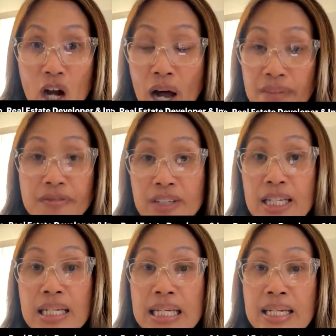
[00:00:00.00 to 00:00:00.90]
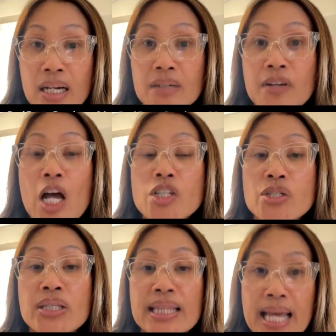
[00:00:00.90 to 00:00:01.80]
confident enough
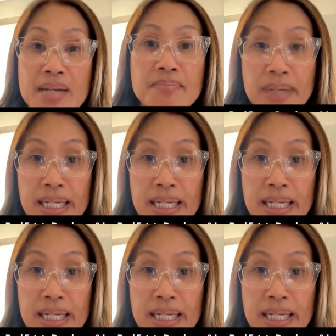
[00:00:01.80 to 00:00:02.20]
to lend